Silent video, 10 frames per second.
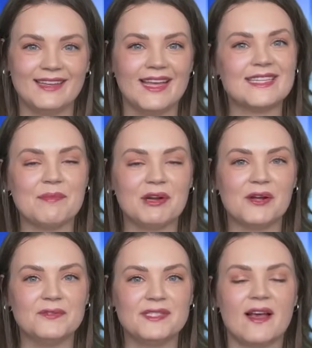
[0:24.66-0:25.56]
And I'm your
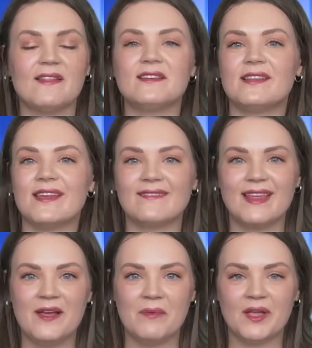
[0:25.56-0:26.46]
host, Holland Lee.
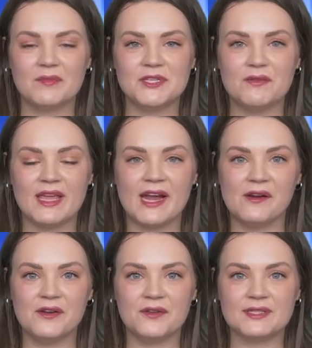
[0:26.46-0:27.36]
Welcome to the
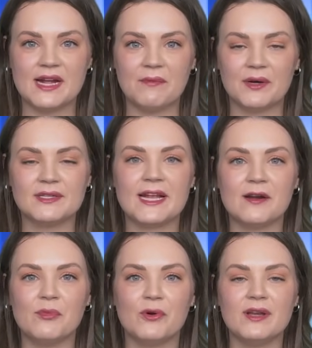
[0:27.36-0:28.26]
Aero News Network's
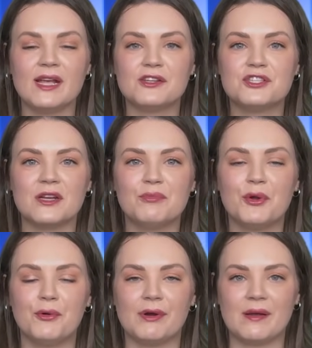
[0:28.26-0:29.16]
Airborne Next Gen
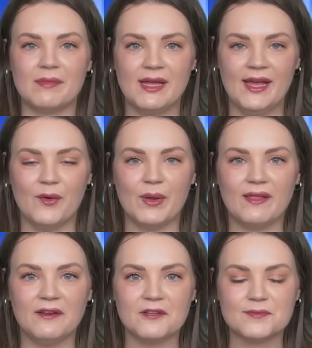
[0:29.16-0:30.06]
program, a
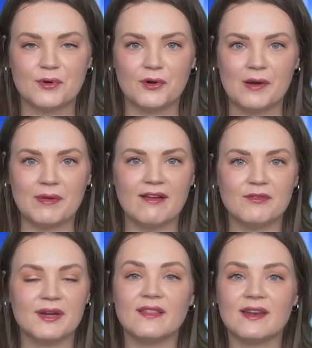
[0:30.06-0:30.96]
weekly news program
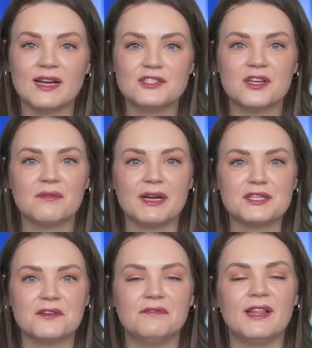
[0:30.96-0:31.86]
covering the next
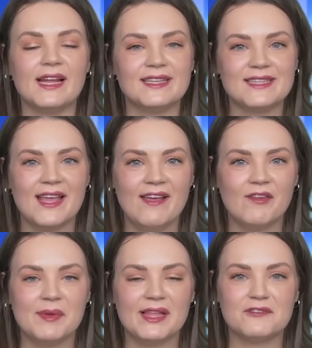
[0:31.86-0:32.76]
generation of flight,
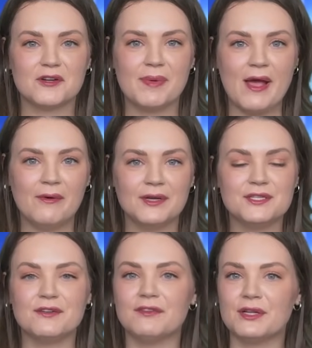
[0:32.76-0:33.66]
from electric power
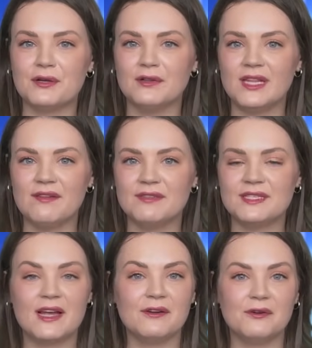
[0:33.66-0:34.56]
to vertical
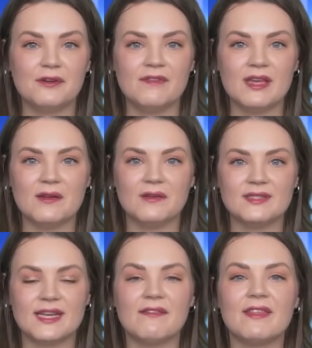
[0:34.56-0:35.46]
lift, uncrewed
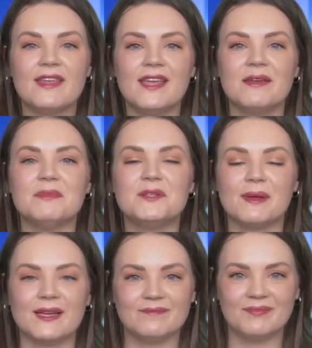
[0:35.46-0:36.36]
vehicles, and everything in
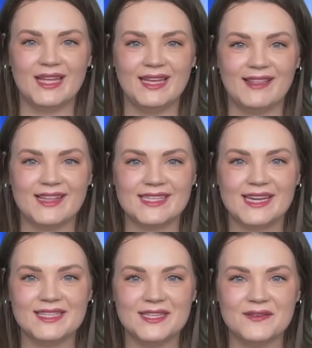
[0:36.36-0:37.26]
between. Let's
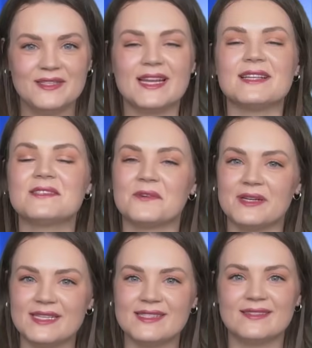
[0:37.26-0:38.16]
get into today's
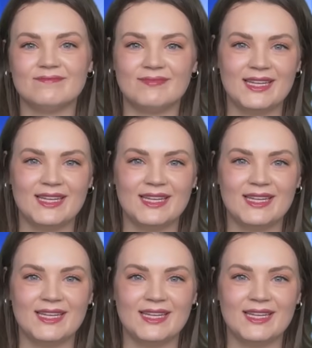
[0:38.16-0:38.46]
stories.